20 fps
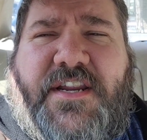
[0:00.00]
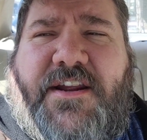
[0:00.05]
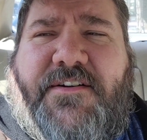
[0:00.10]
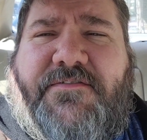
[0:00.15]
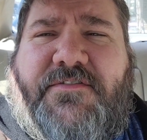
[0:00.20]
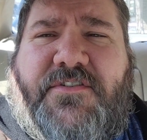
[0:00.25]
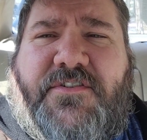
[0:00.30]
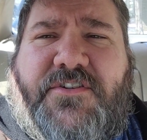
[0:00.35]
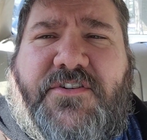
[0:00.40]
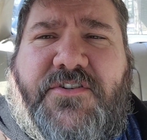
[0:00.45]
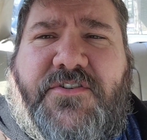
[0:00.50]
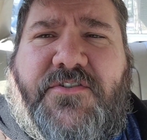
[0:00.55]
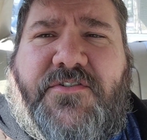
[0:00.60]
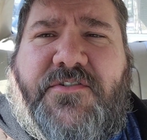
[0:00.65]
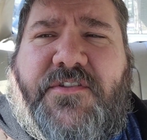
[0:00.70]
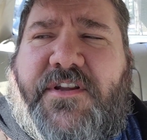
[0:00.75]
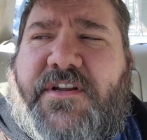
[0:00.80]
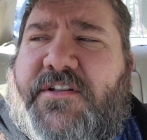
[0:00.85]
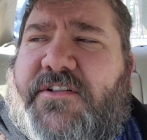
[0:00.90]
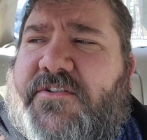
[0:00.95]
after 2.
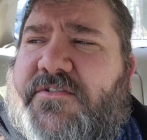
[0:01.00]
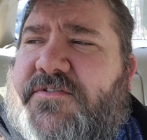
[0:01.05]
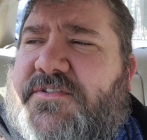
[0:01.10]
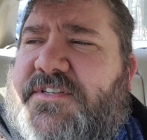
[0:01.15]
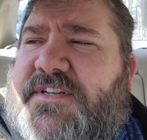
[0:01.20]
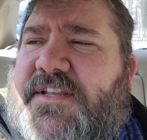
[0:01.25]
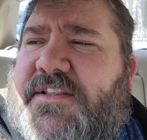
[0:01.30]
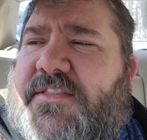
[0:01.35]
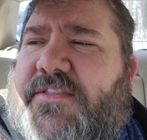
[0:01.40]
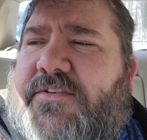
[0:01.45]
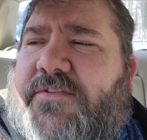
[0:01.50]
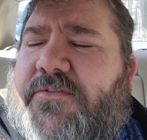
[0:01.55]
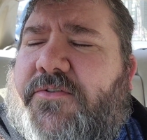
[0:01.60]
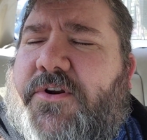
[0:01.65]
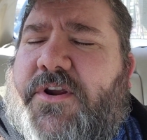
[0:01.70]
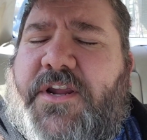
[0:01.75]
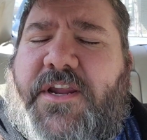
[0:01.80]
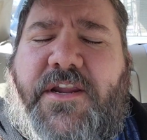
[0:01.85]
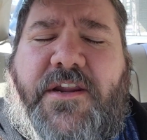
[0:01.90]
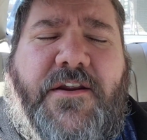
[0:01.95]
They close at
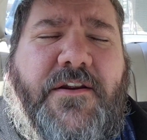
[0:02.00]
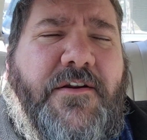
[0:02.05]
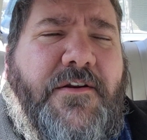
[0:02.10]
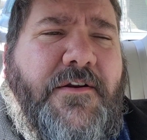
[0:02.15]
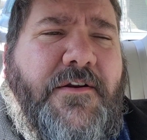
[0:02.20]
3.